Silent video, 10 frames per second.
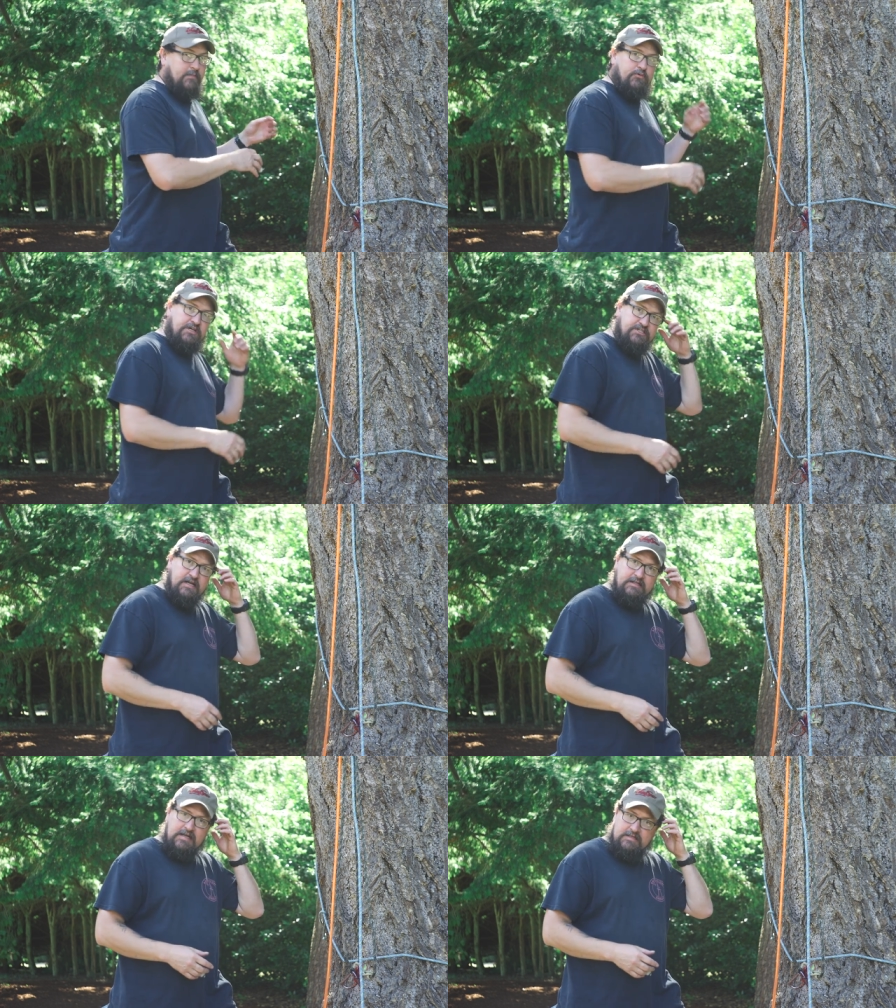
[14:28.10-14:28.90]

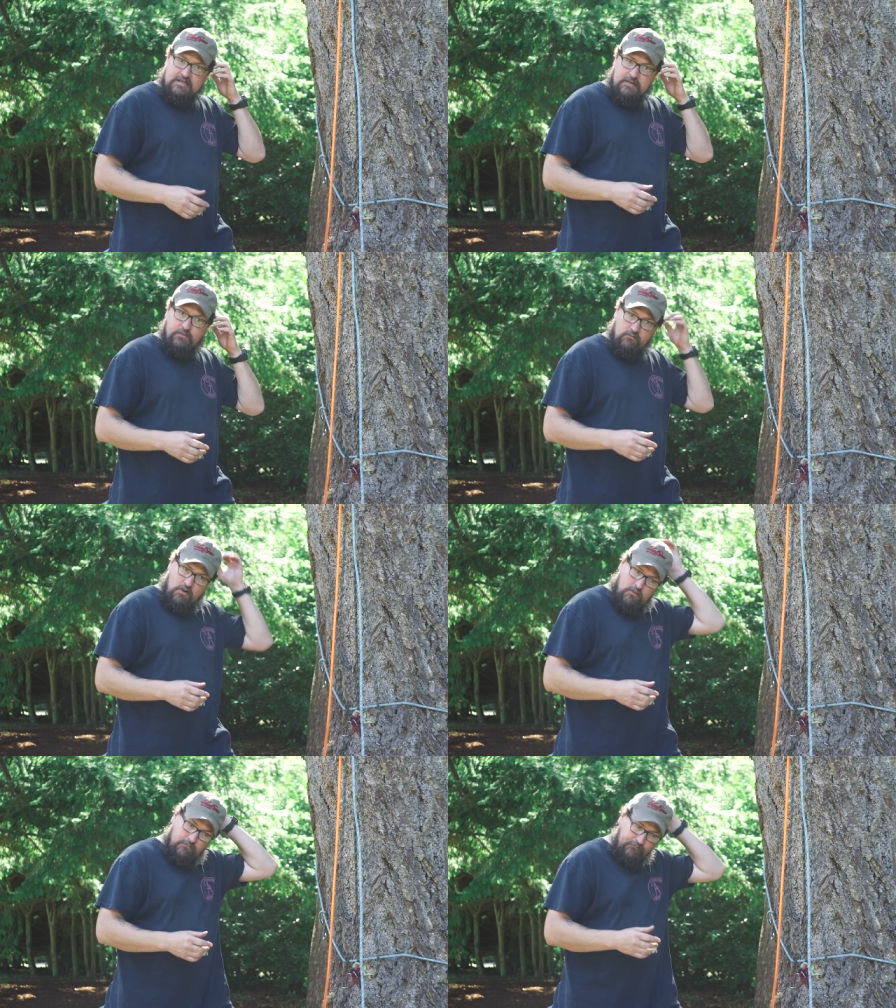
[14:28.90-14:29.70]
appreciate that type of
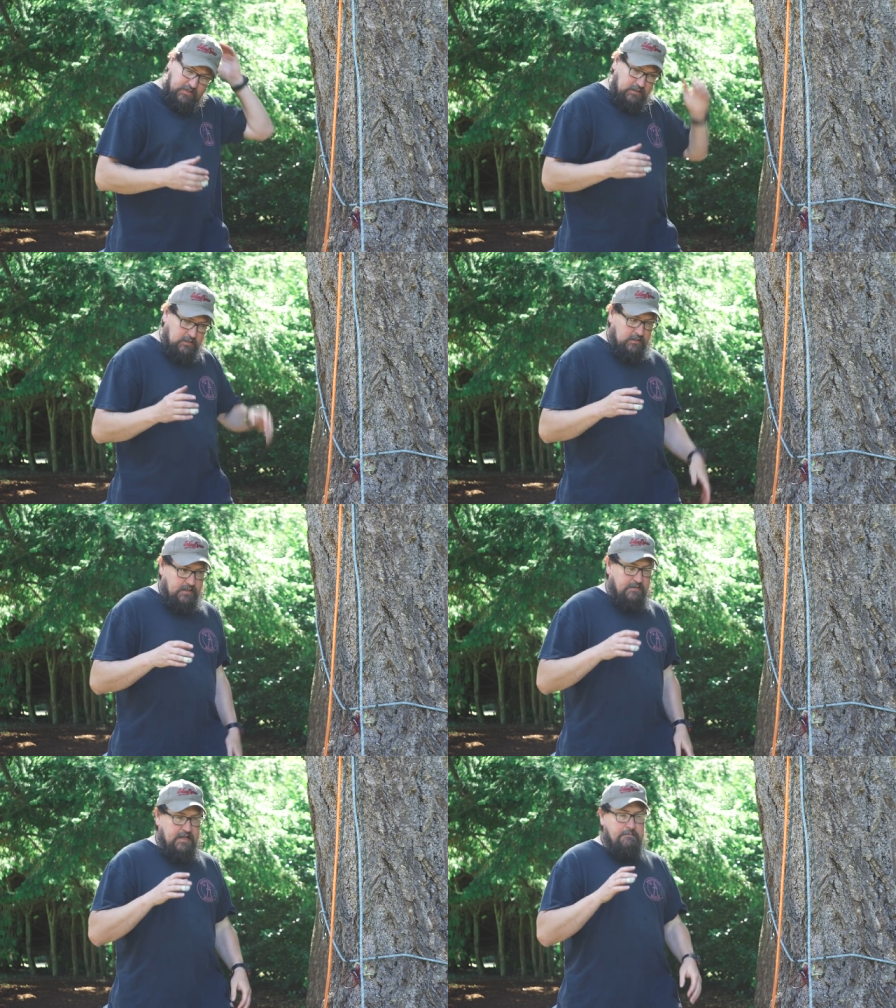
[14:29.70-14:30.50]
rope.
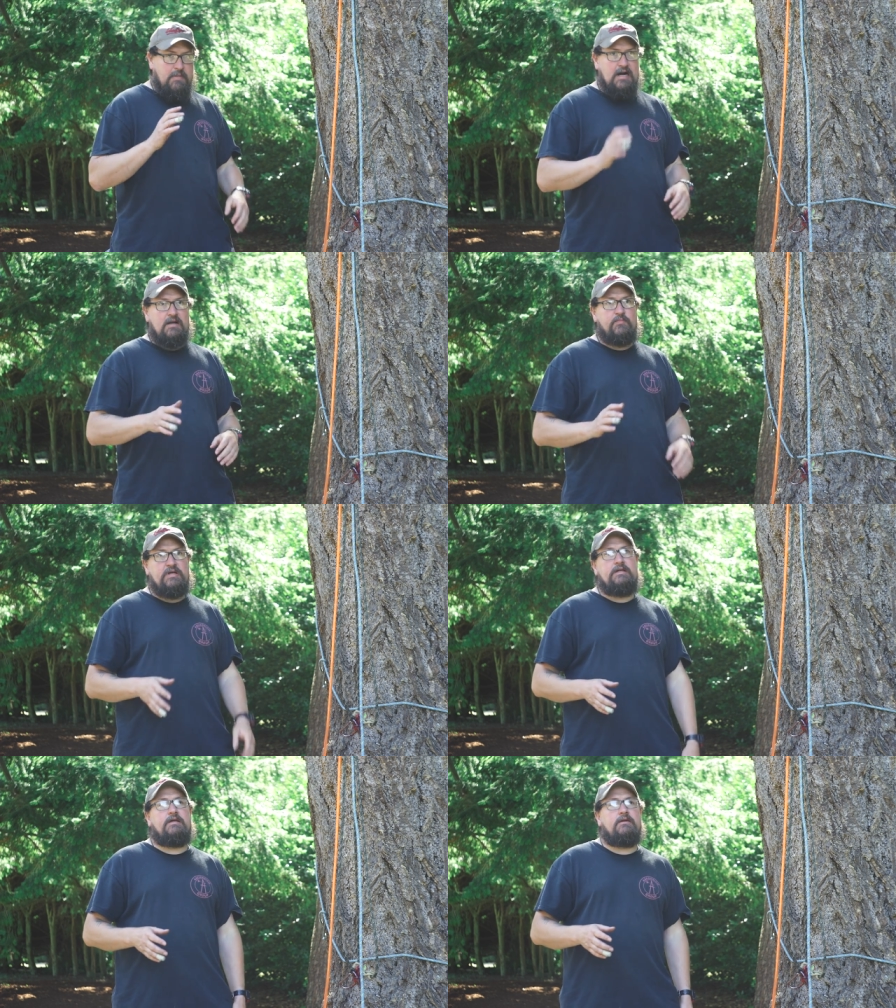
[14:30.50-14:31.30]
In, in my
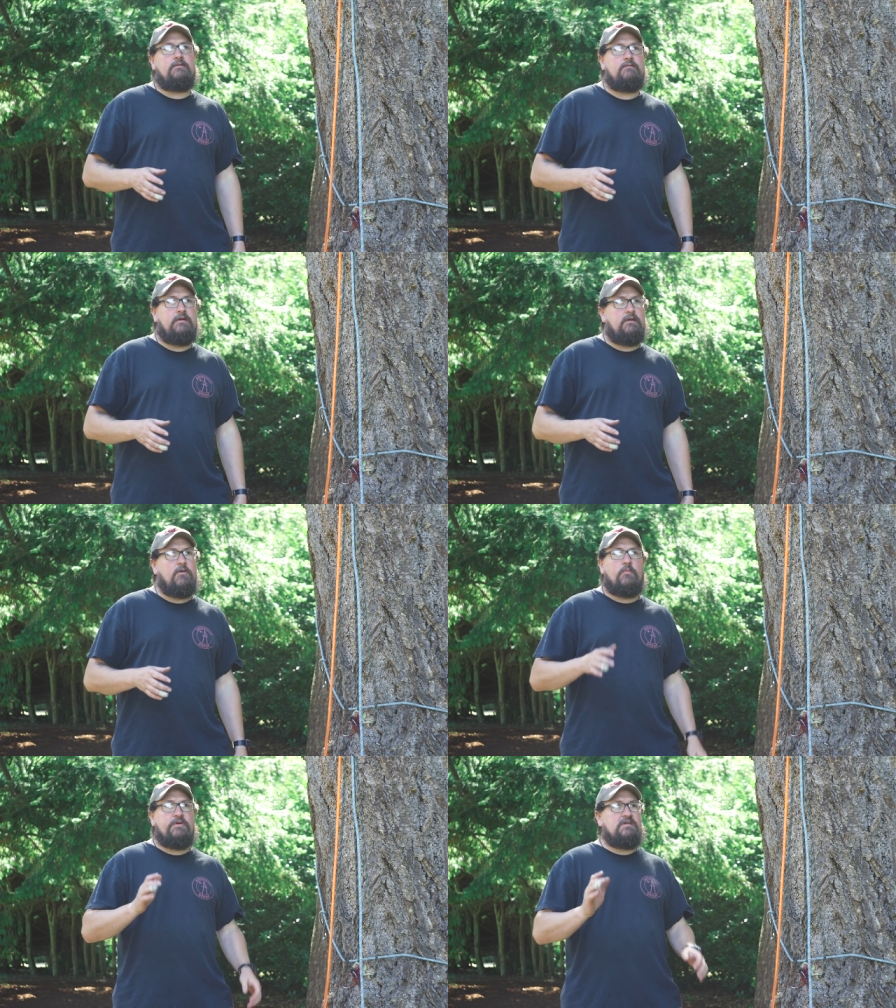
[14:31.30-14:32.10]
opinion, and I'm
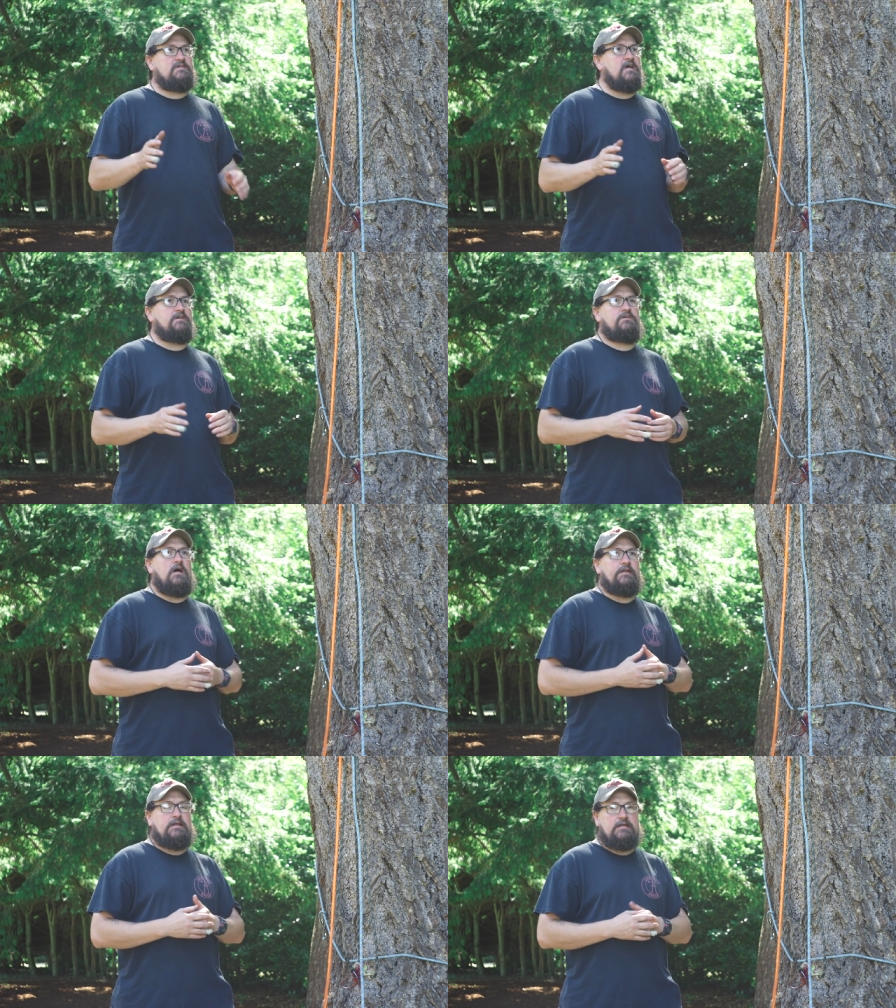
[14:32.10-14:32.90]
open to discussion
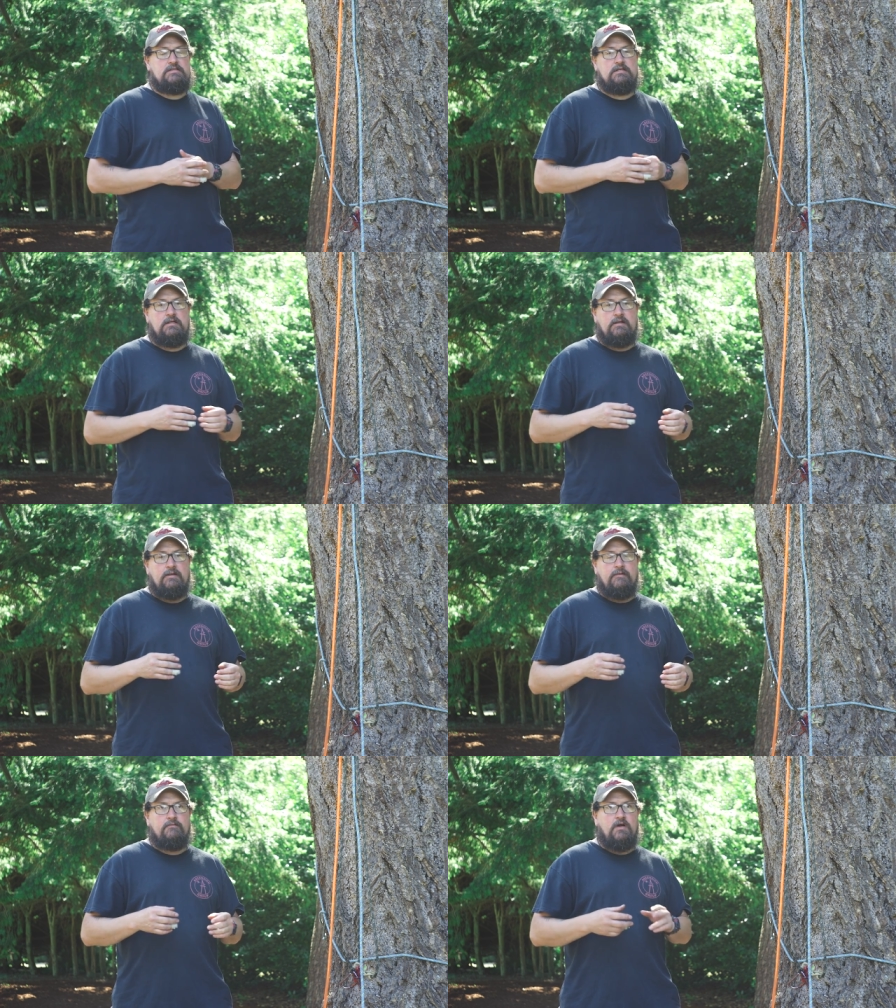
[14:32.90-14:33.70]
on this,
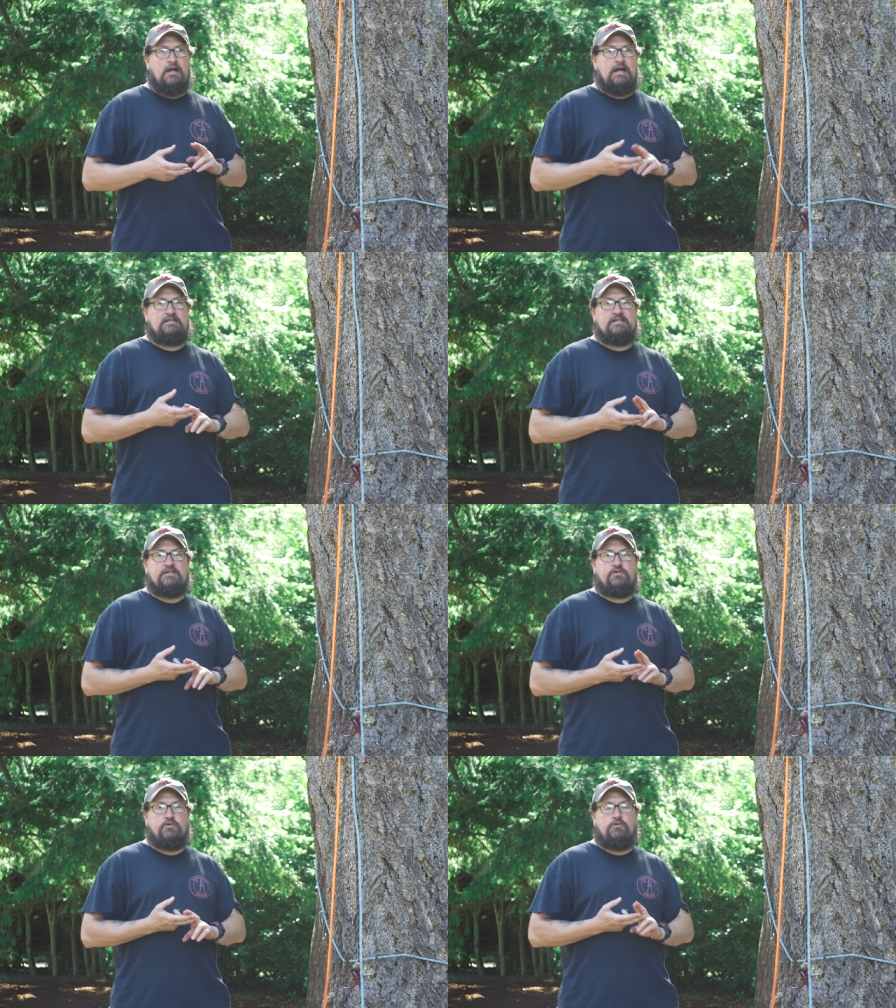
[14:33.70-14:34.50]
like I see
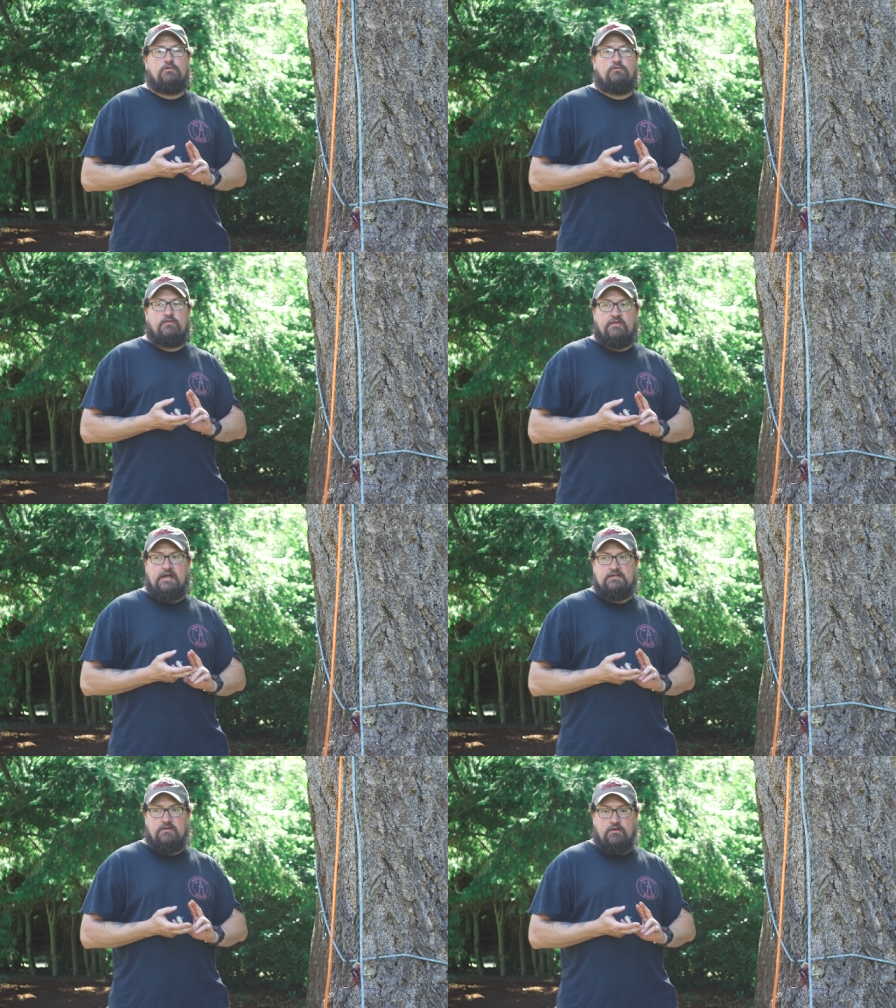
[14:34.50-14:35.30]
two
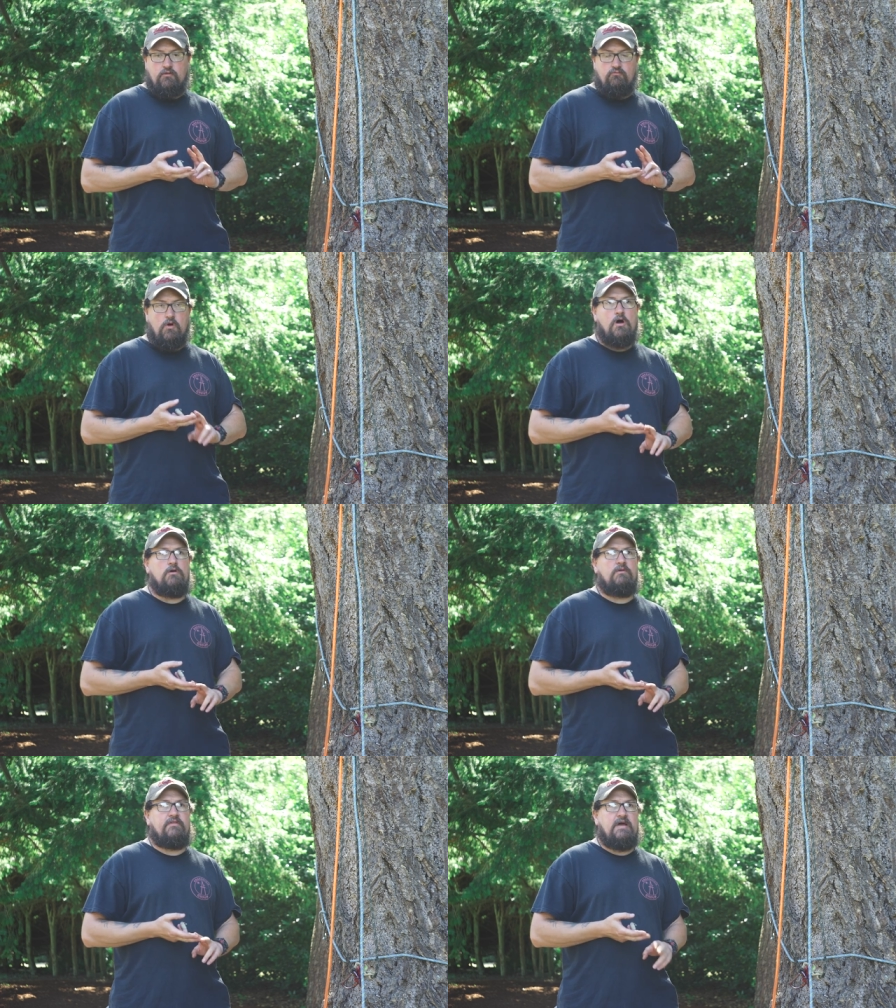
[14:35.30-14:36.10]
things that are
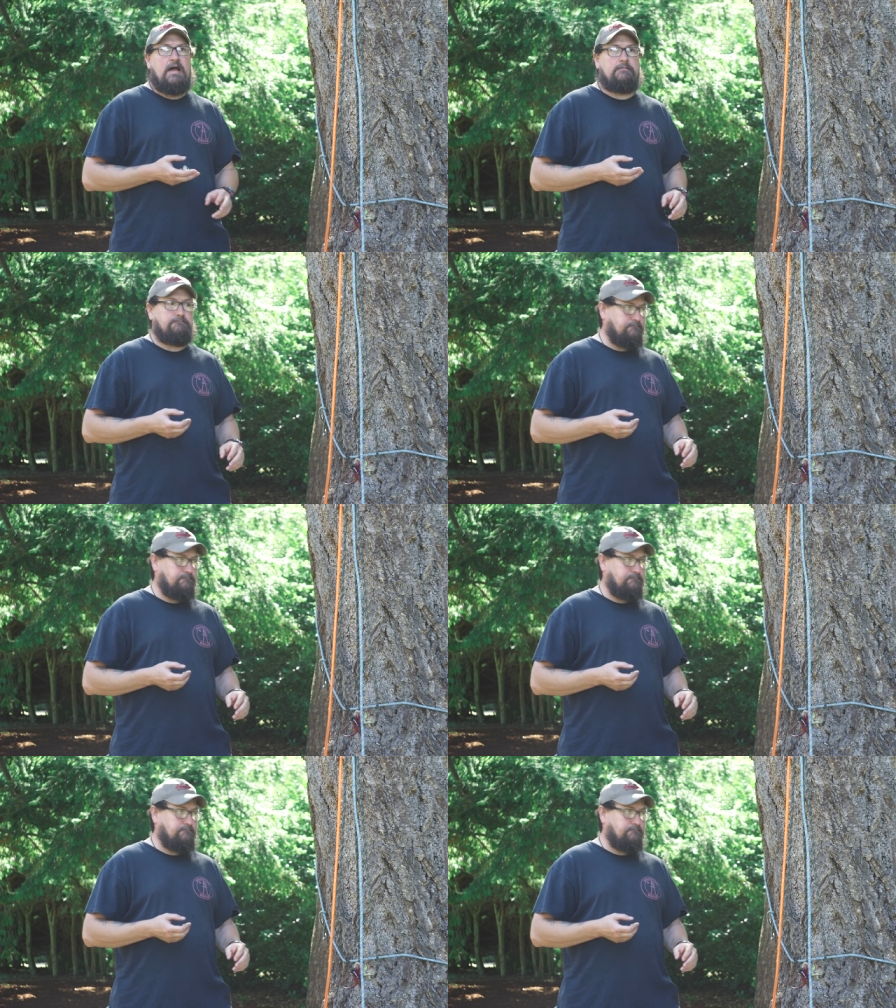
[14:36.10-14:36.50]
wrong with that.